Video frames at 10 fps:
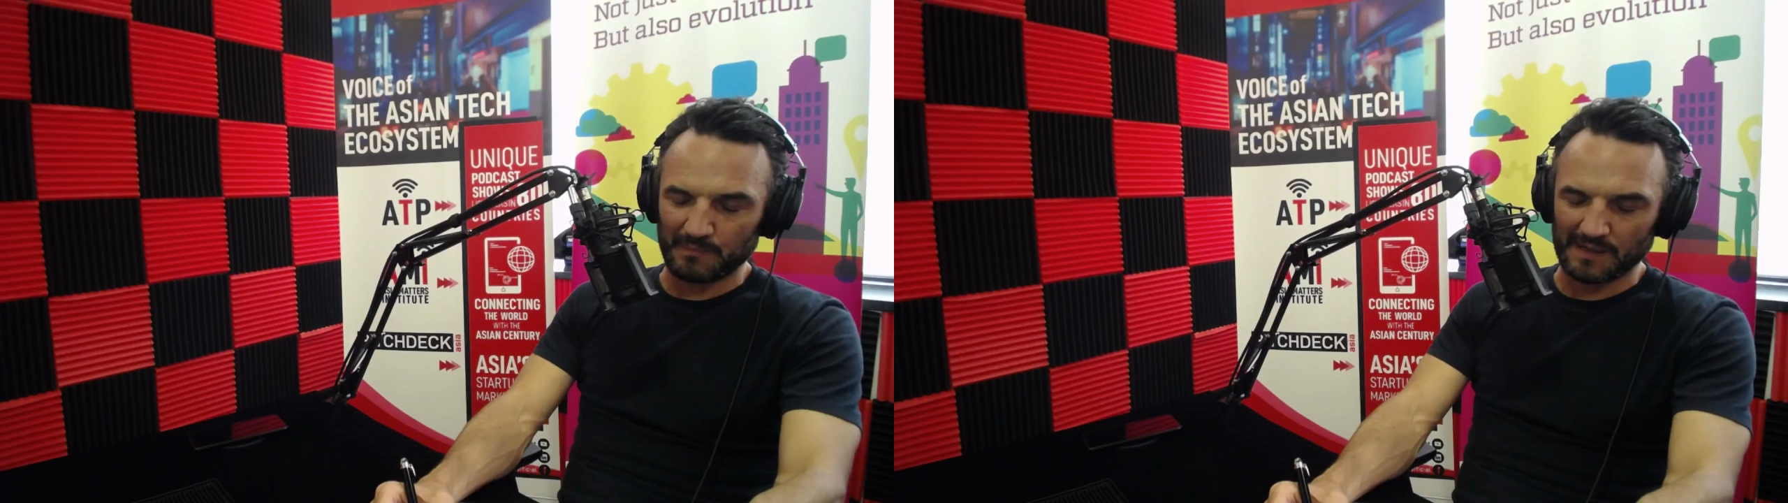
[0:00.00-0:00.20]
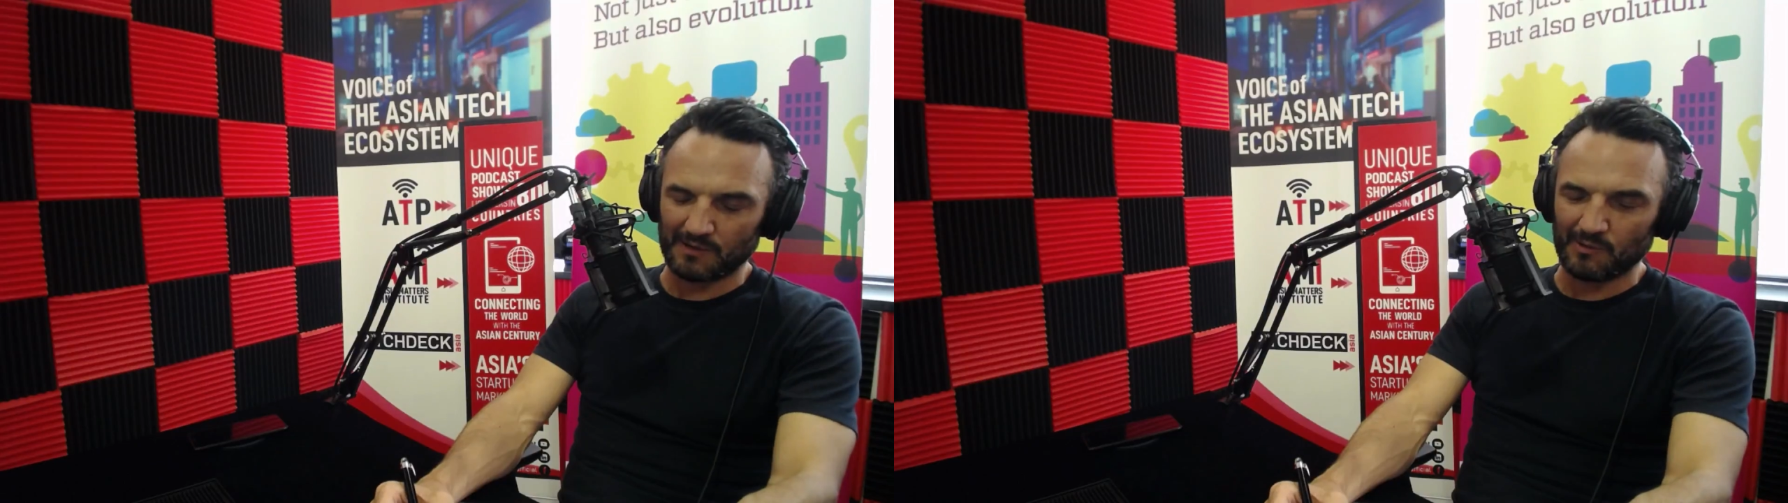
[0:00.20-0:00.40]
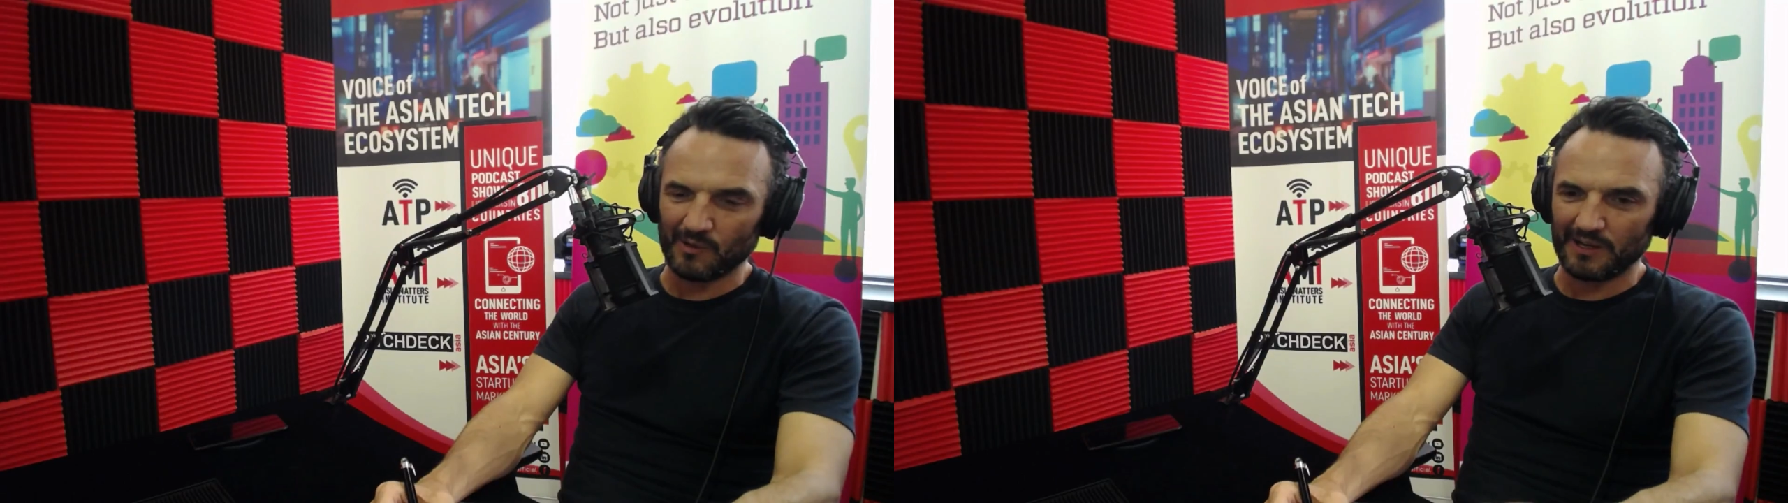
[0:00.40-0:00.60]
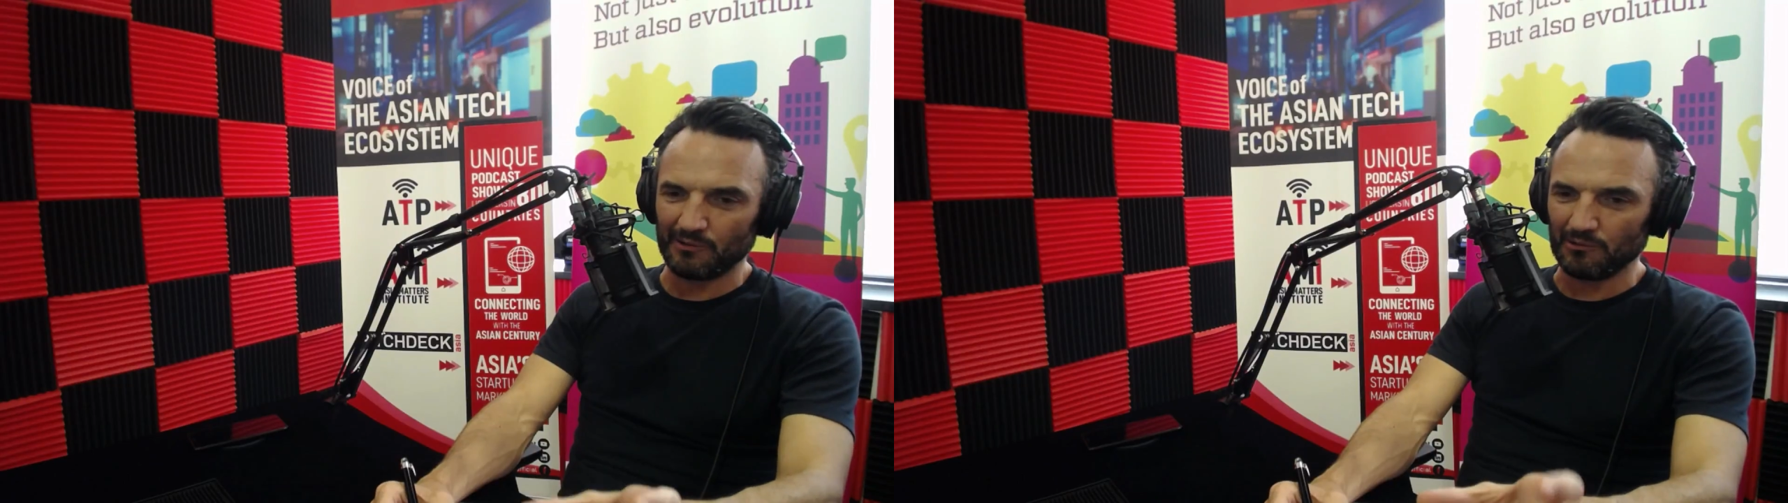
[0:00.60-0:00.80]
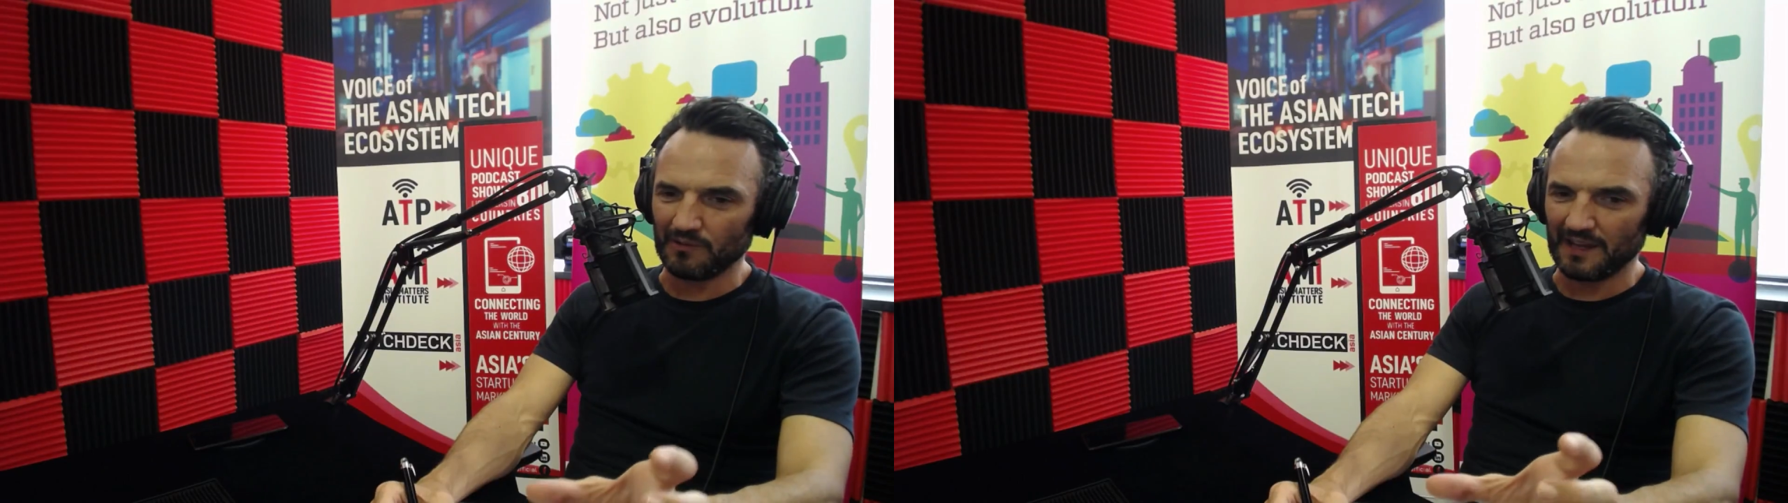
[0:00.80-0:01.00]

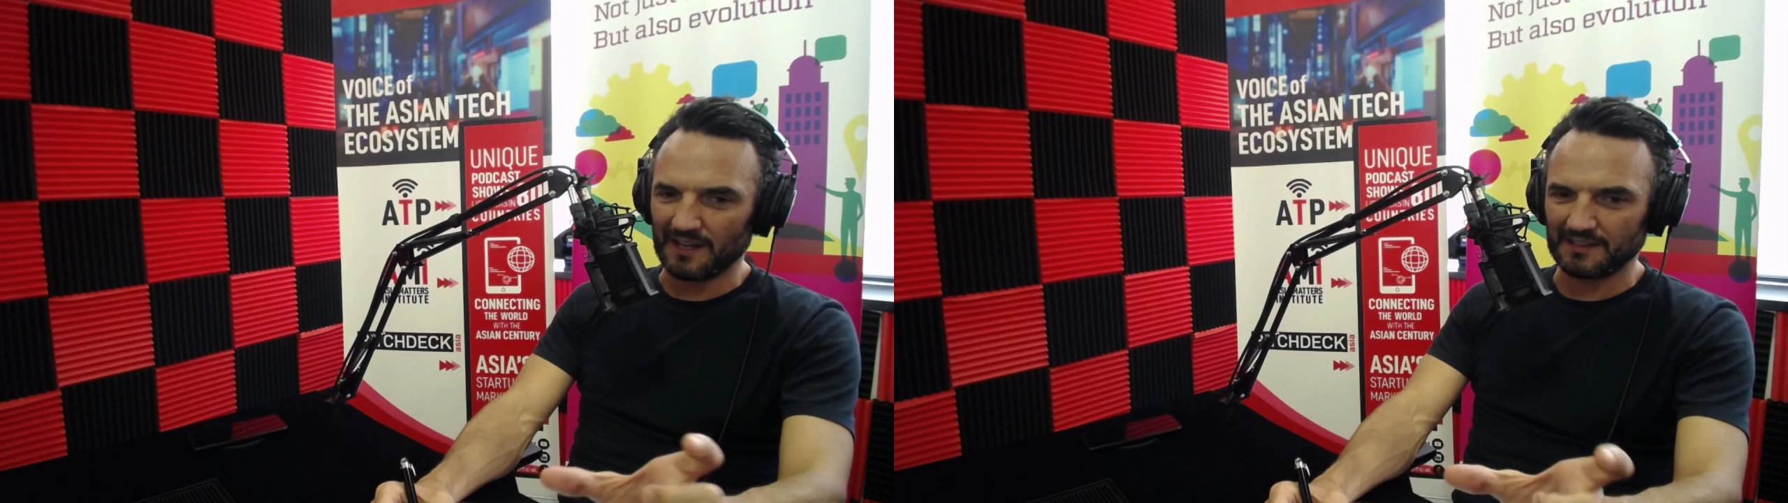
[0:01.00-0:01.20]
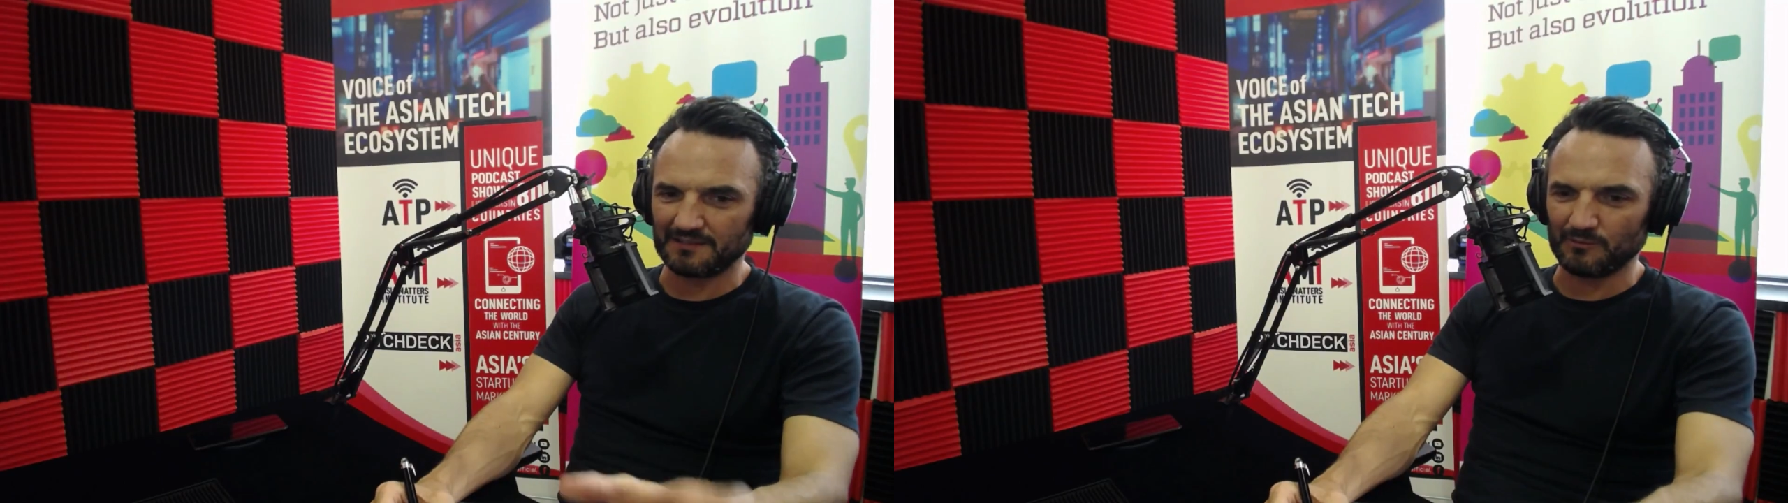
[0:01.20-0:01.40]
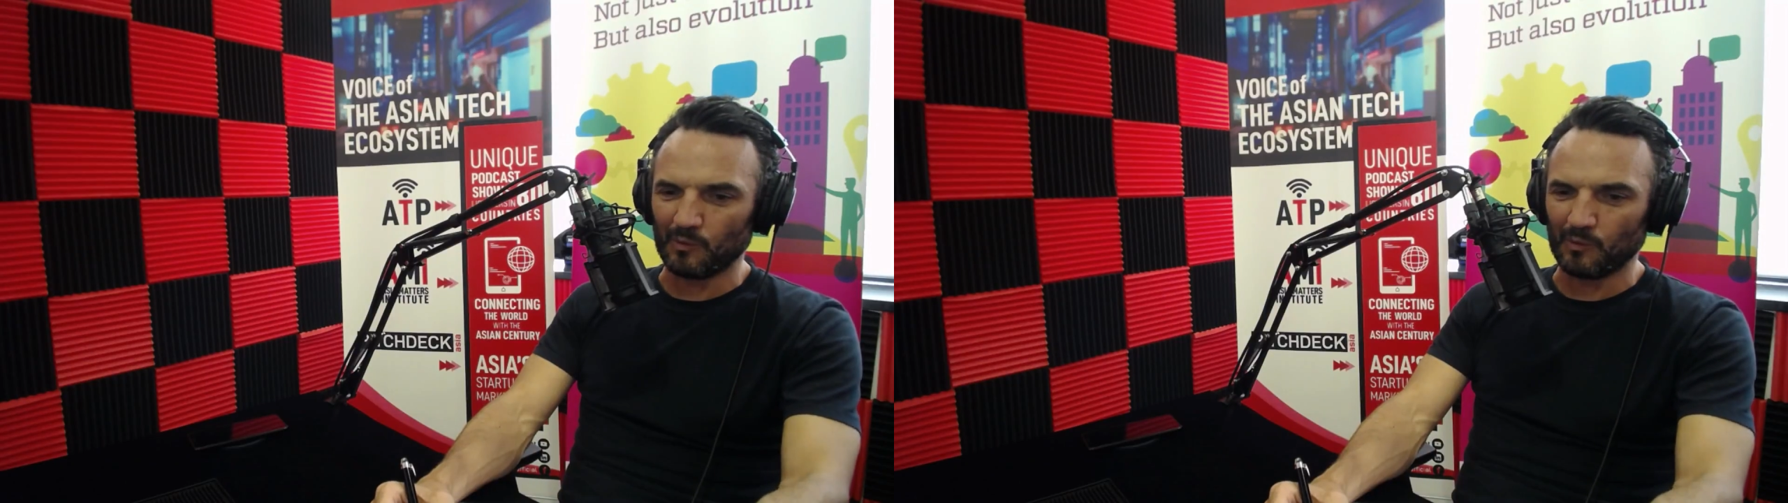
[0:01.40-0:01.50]
Bitcoin or that